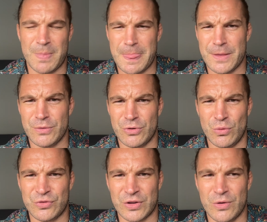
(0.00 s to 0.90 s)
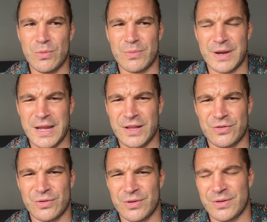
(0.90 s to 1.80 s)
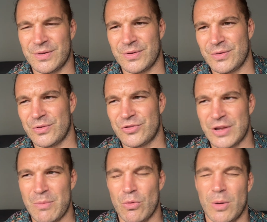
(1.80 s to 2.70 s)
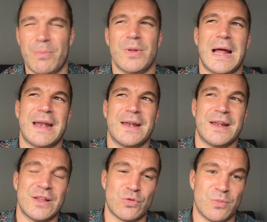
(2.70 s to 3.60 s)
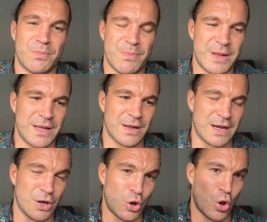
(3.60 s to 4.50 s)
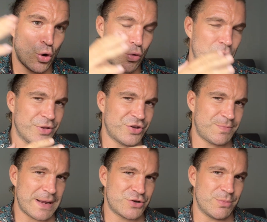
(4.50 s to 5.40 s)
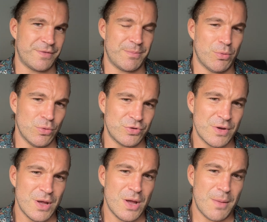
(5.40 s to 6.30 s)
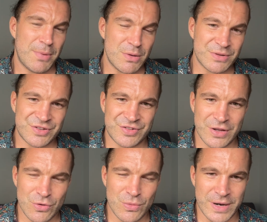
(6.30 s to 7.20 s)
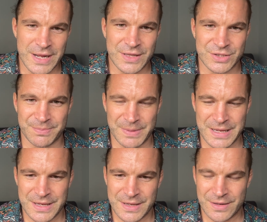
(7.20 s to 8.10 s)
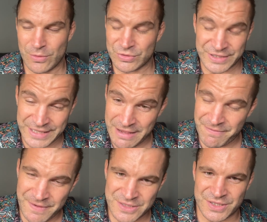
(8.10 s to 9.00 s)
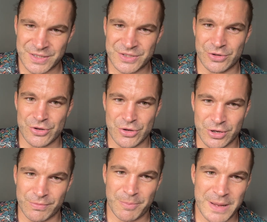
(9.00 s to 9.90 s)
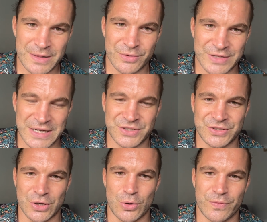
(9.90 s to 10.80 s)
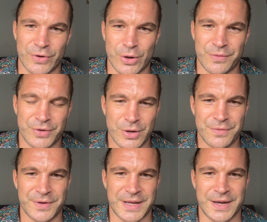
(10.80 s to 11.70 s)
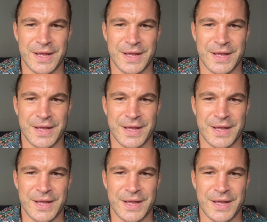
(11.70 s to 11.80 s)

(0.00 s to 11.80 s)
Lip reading: You would also need to somewhat, and this would be like lower on the spectrum of importance, but you would still need to be, or to get fitter so that you could repeat those actions over and over and over again.